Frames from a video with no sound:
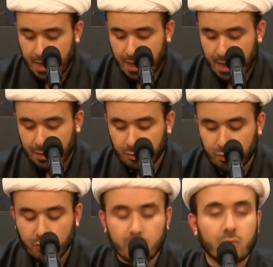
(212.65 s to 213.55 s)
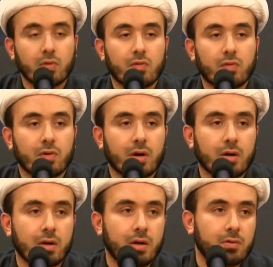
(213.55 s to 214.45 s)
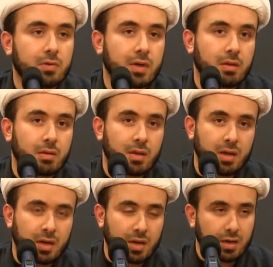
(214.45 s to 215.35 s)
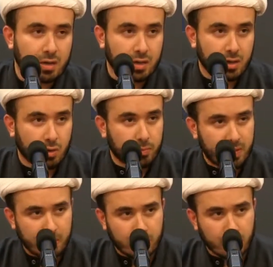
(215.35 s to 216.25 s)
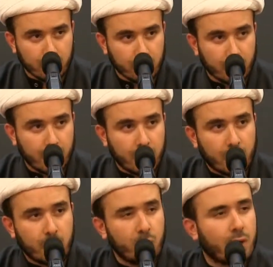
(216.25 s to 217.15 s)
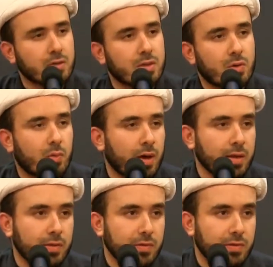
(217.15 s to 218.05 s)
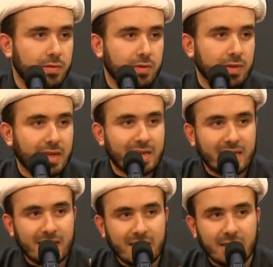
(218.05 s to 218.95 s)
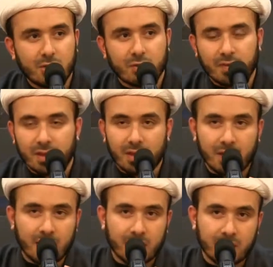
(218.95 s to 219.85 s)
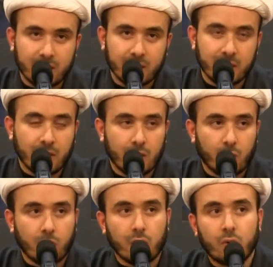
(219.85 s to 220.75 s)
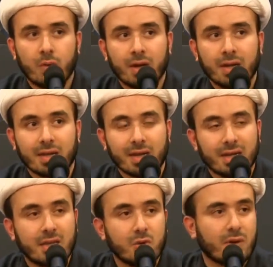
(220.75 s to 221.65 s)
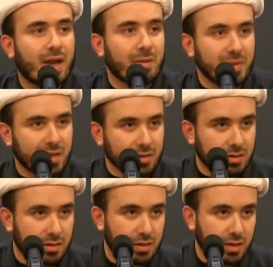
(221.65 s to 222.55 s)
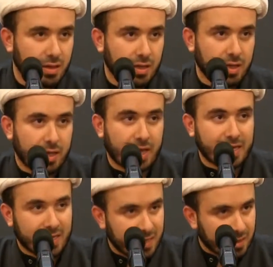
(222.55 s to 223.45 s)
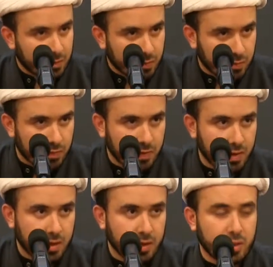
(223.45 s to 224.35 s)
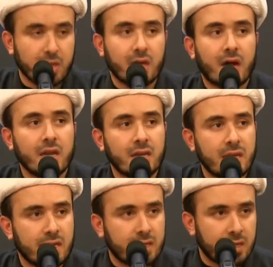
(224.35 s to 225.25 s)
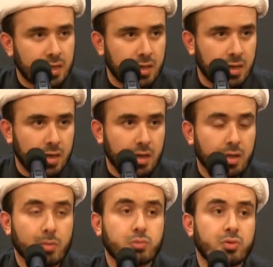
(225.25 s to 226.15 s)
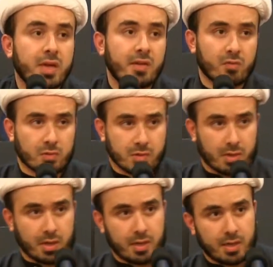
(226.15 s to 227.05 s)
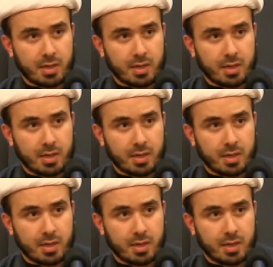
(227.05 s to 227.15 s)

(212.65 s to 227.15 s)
antumul fuqara'u ila Allah. O people, you are the ones in need of Allah, wa huwa al-ghaniyul hamid. And he is the unneedy, the praiseworthy.